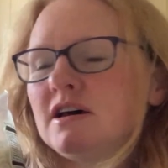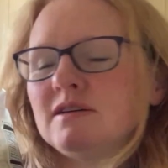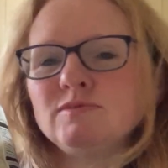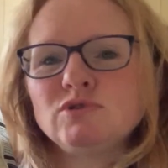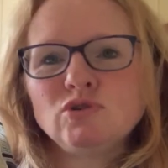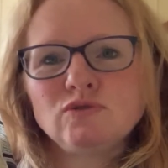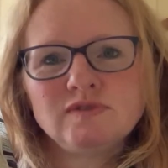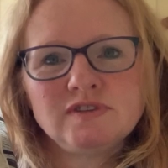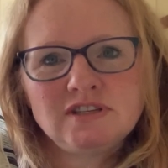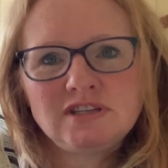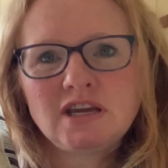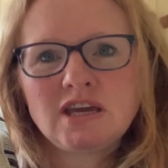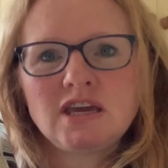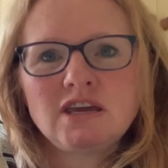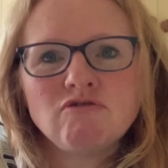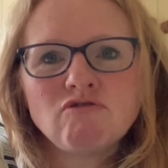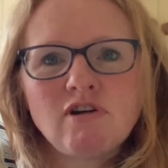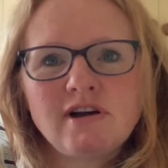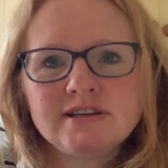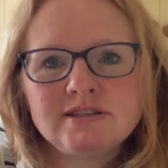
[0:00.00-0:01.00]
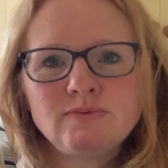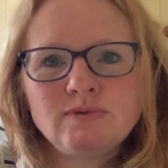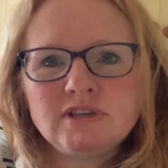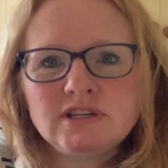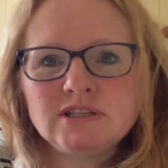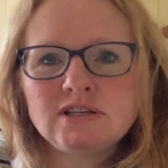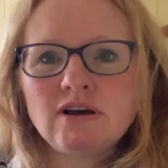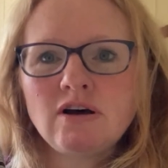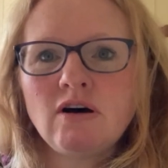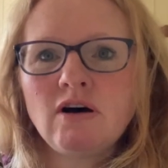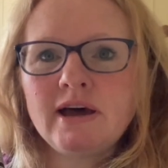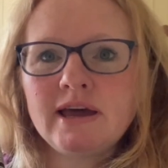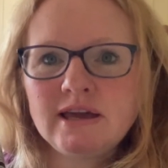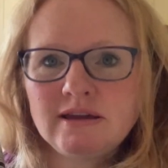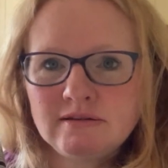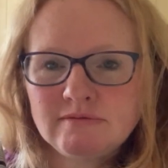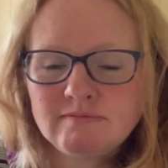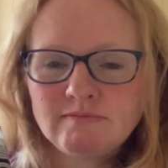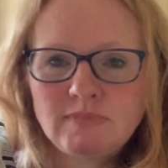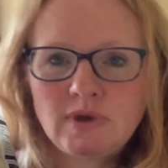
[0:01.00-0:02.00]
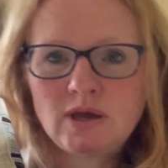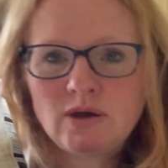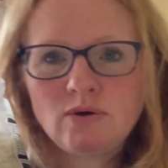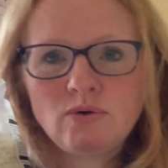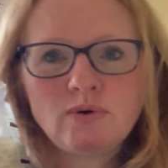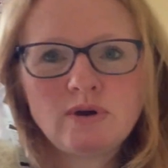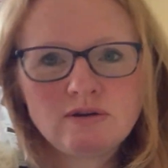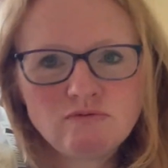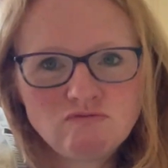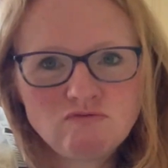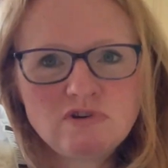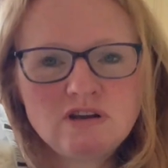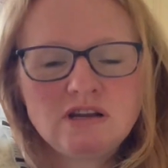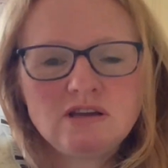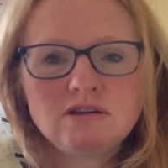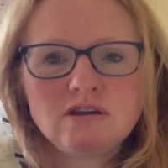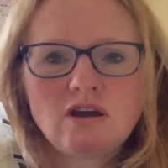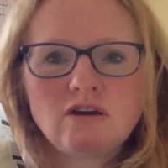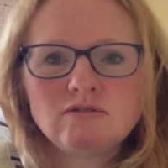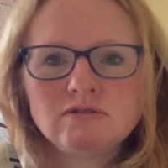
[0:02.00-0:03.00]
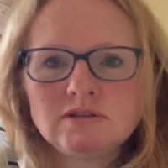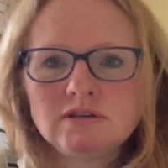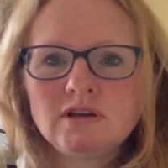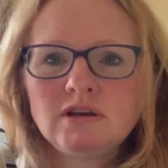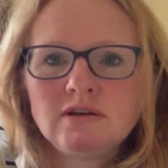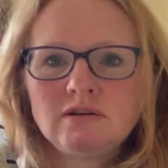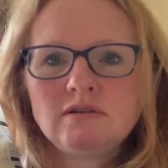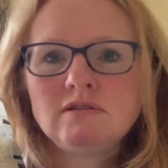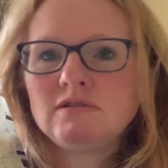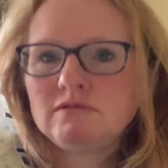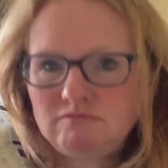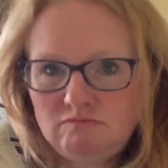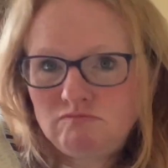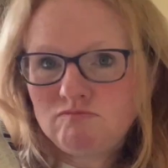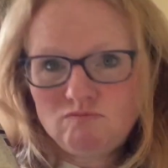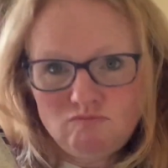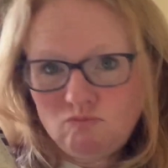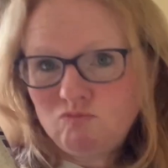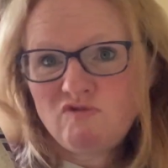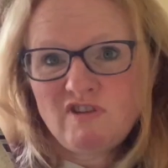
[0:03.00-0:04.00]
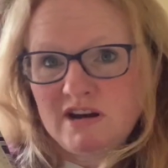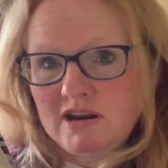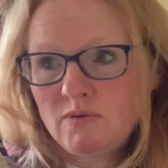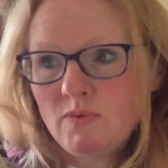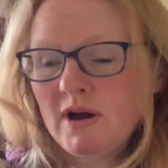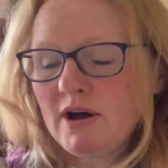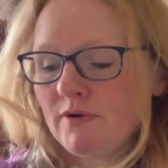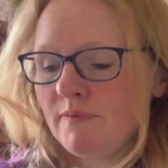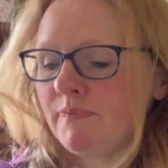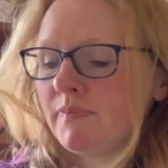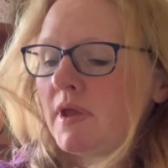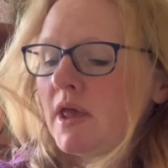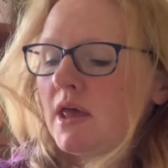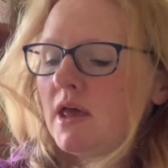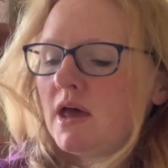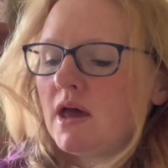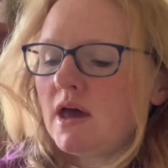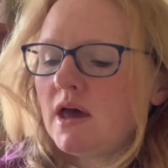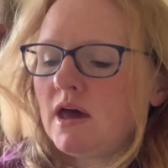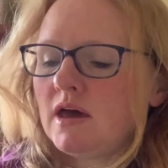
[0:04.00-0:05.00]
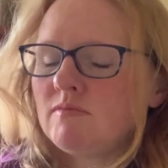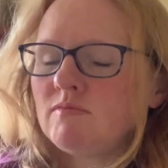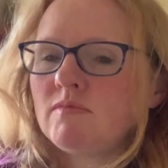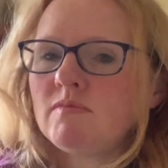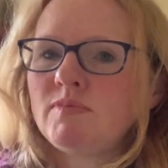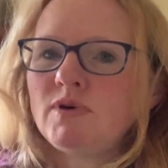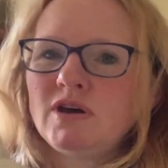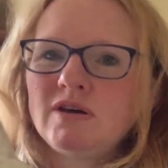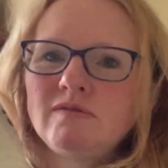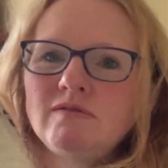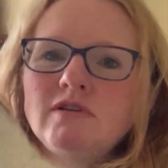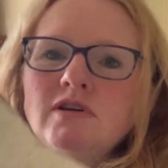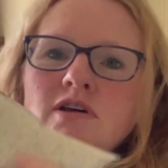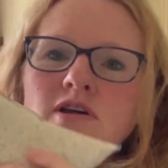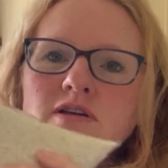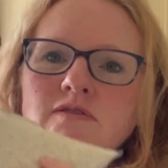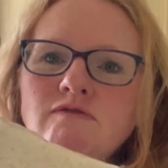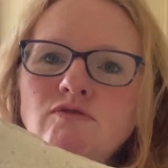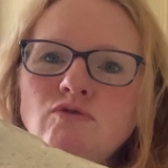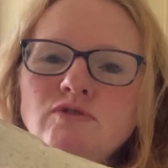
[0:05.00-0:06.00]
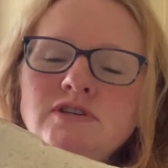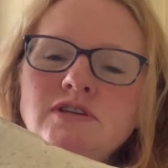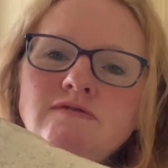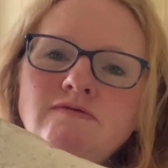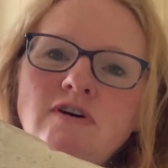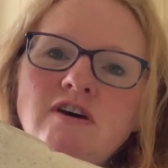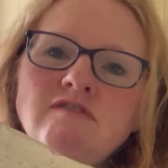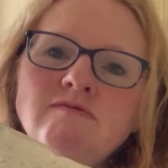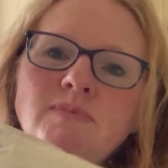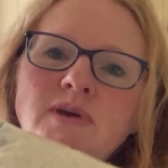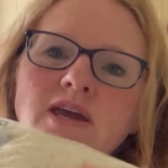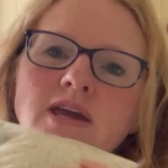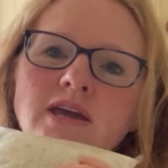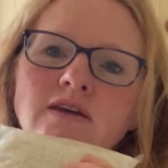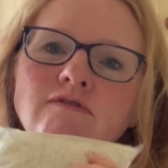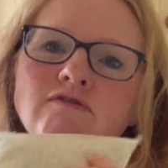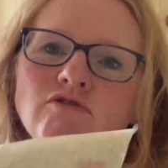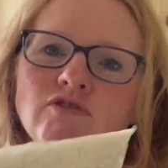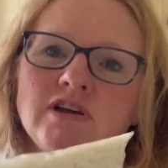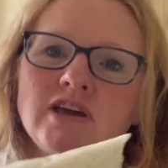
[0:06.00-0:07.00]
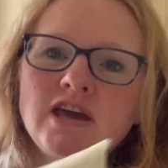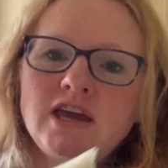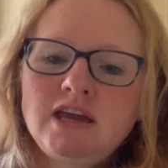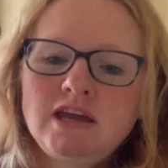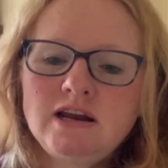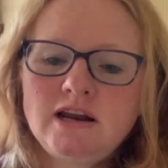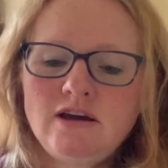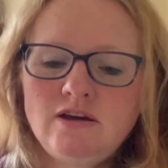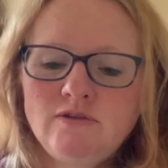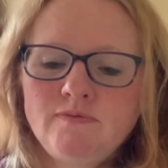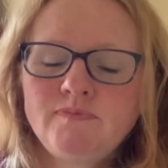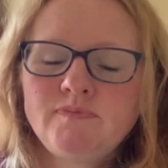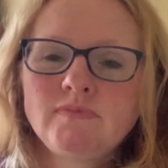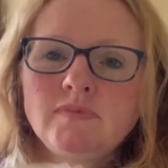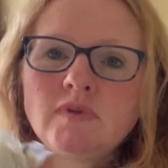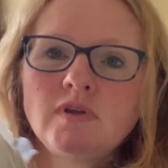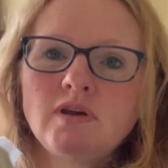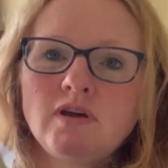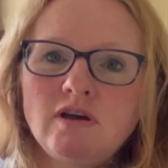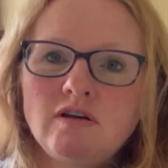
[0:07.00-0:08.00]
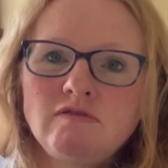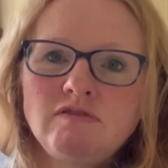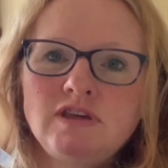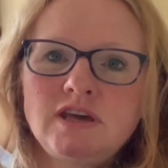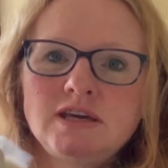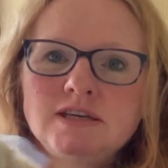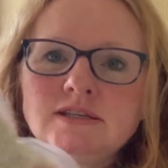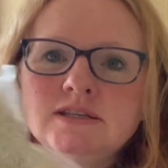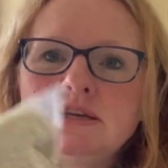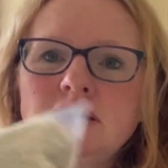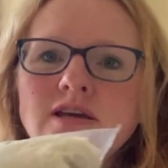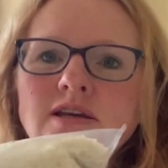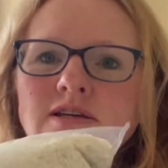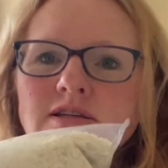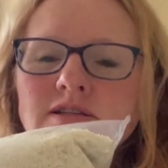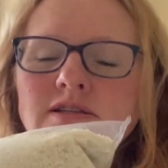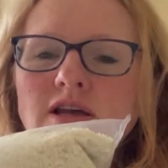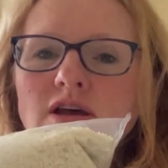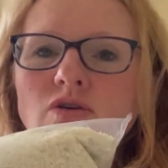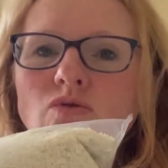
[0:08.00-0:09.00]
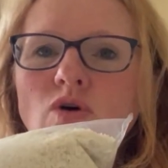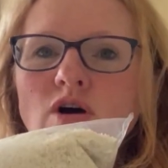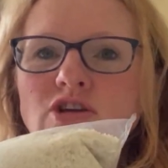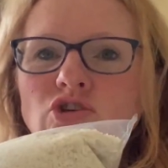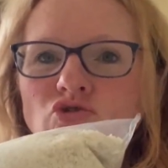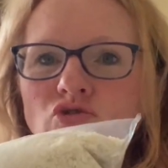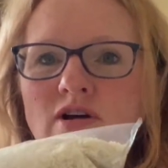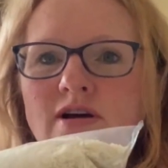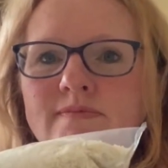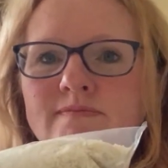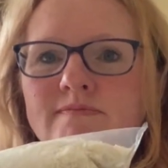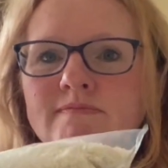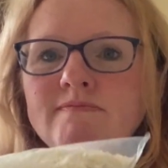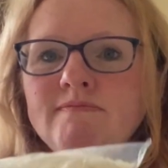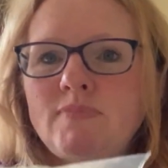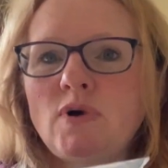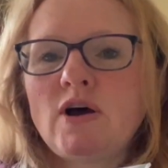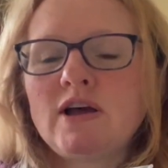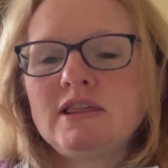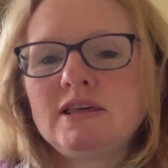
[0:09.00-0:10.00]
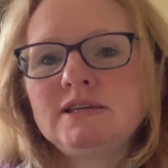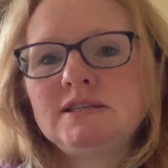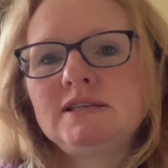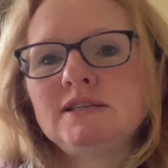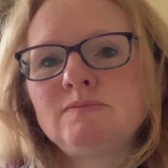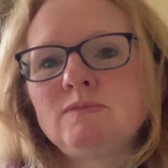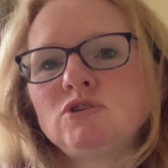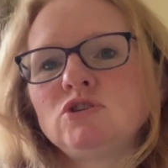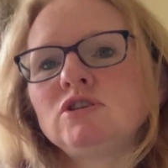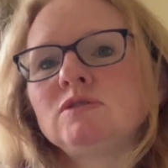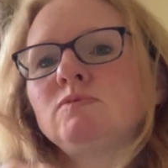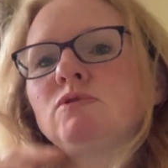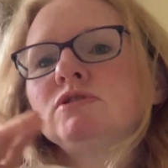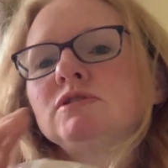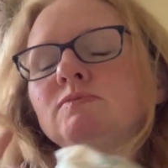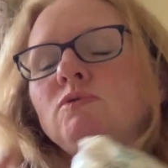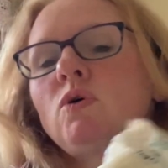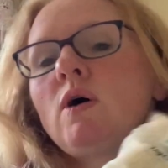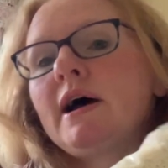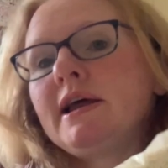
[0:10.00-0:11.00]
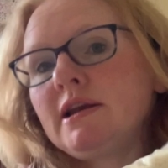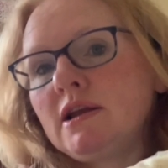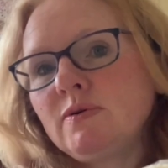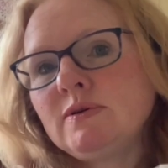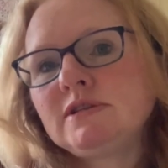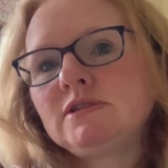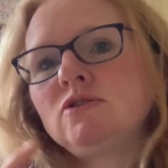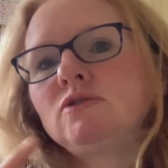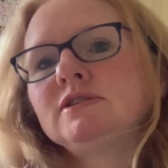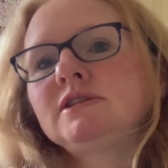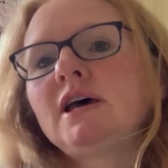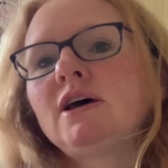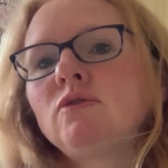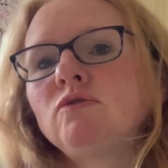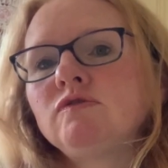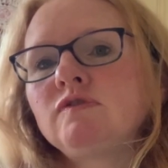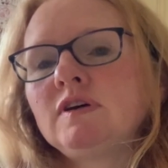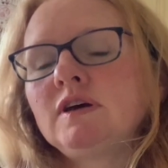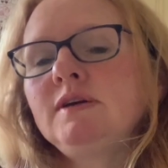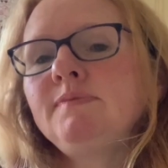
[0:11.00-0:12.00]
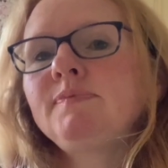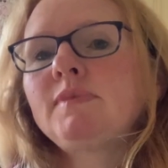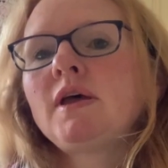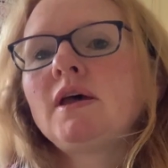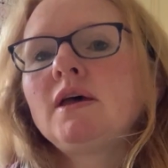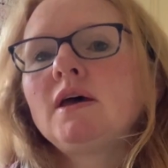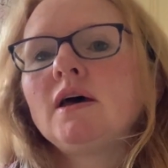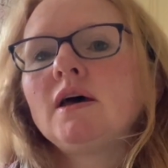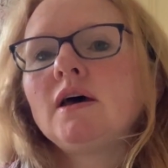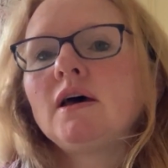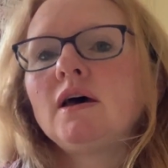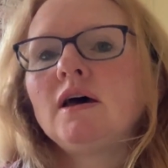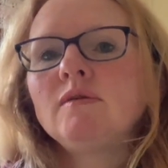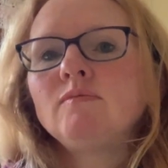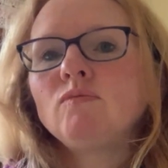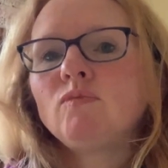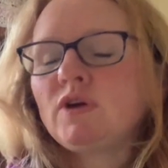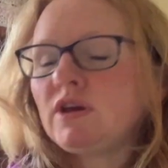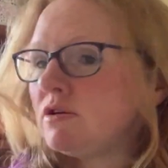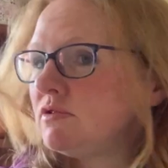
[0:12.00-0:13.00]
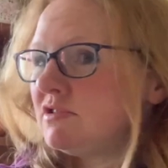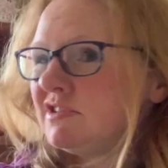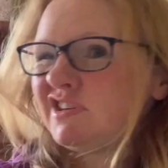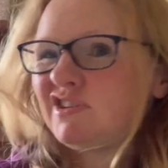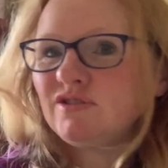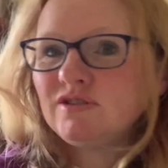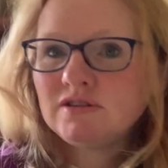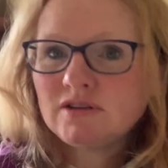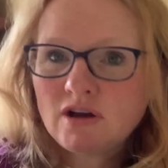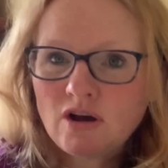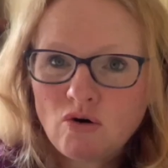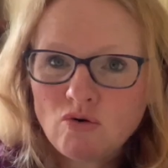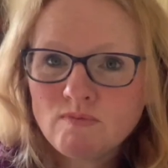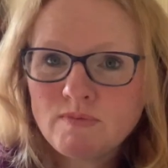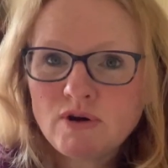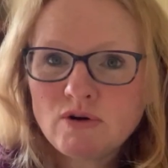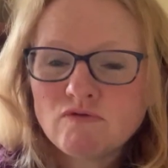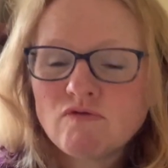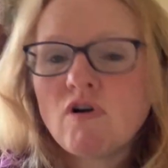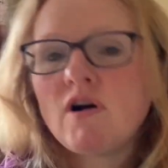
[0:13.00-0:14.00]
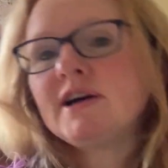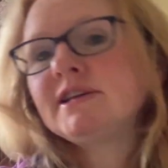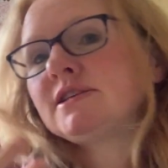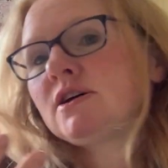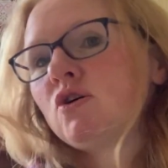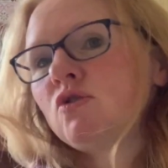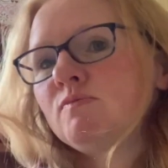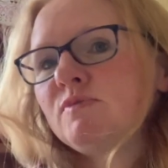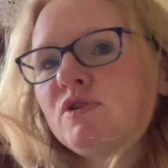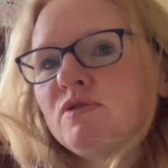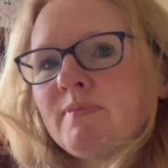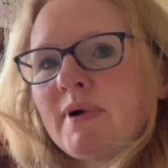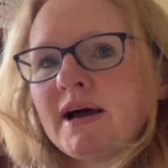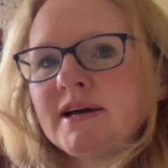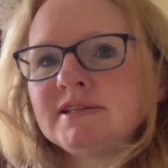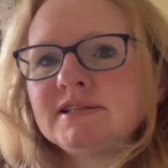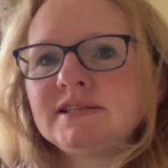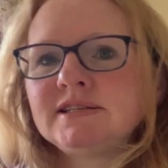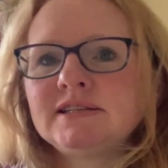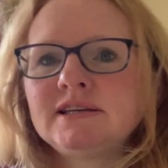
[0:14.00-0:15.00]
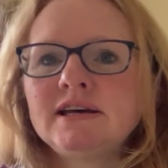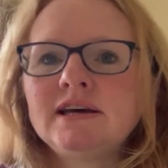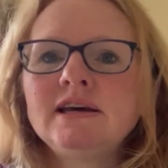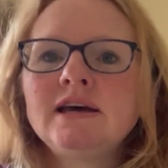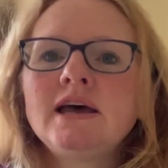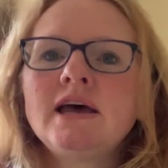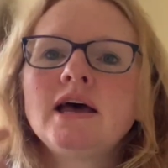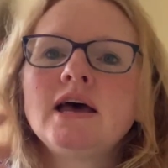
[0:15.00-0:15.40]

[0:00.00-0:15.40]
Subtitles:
sort of sticky rice with a Thai meal. It really goes really well. But 45p for a kilo of this. So I try and buy this as much as possible. I know it's not as healthy. We used to use wholemeal rice, wholemeal pasta.